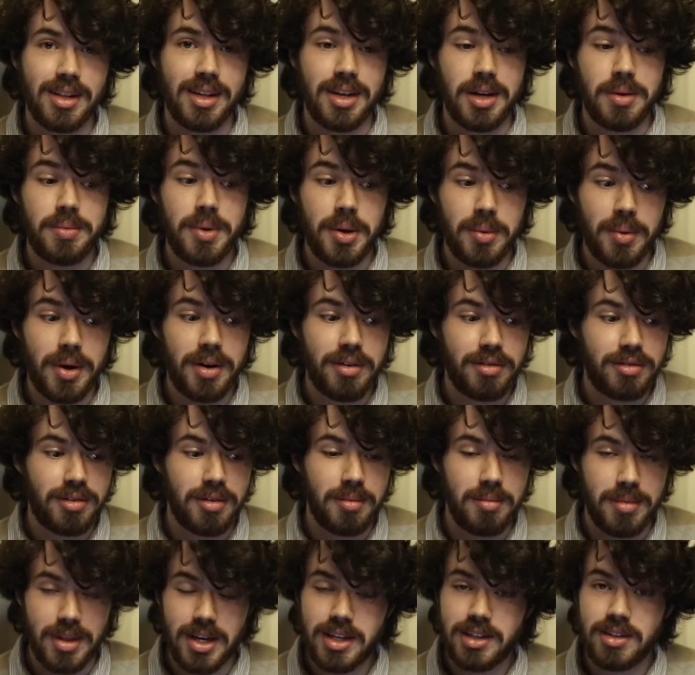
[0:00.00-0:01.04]
and the only video
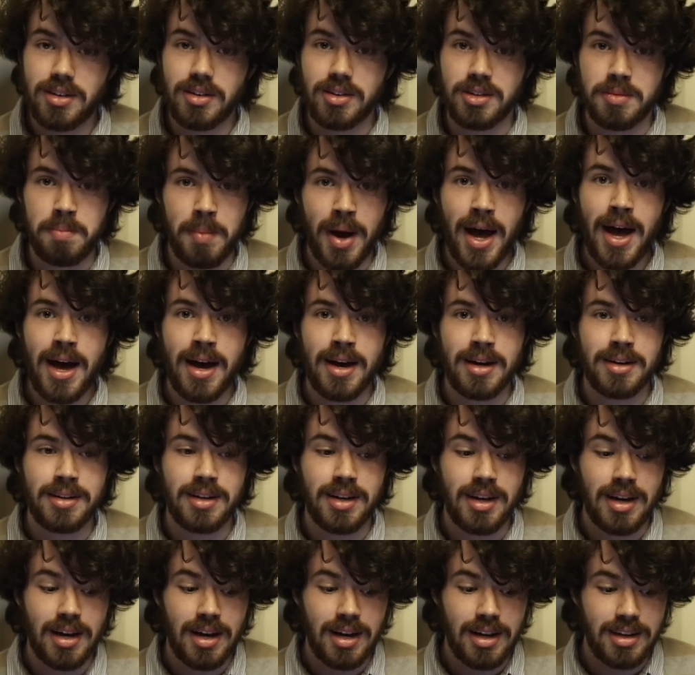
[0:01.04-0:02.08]
I made was one that
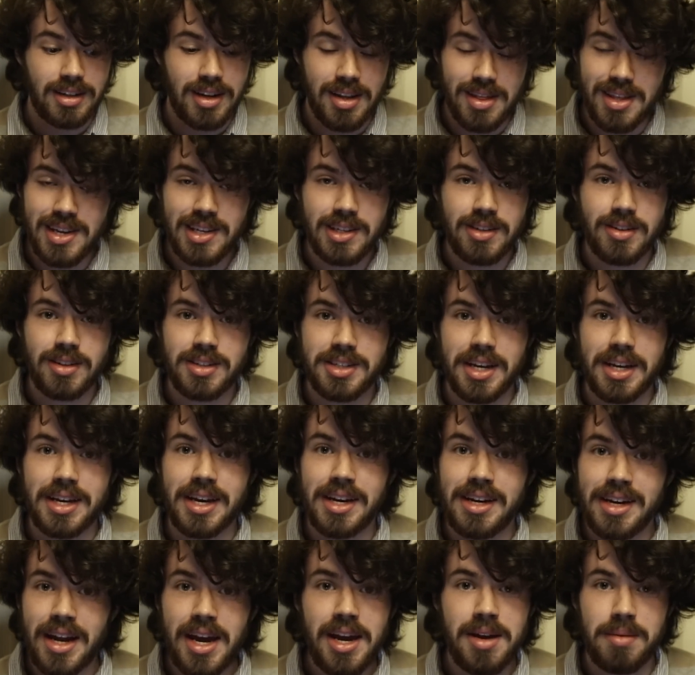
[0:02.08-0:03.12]
wasn't even planned.
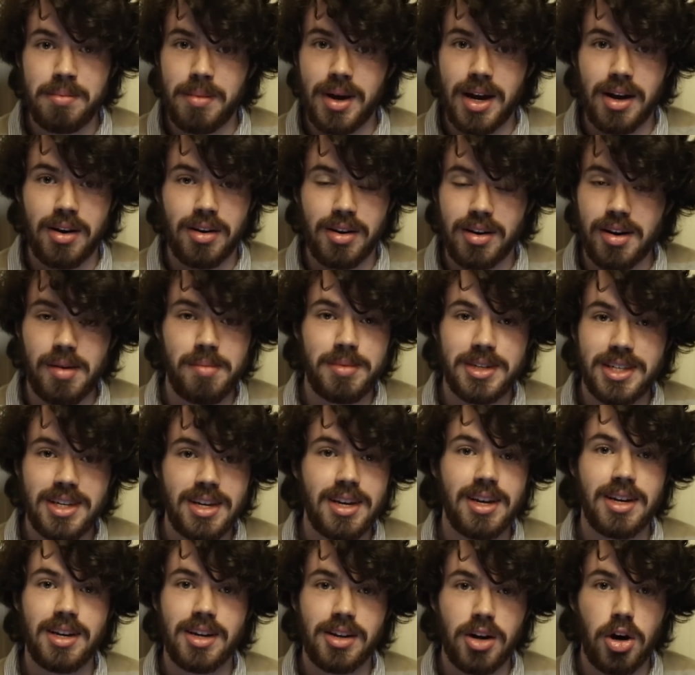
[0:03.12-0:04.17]
It was more a fever
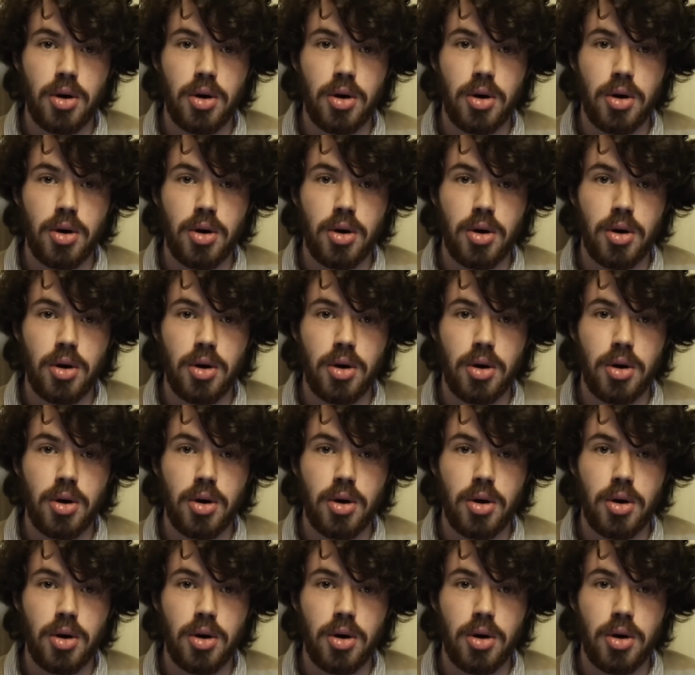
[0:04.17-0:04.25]
dream than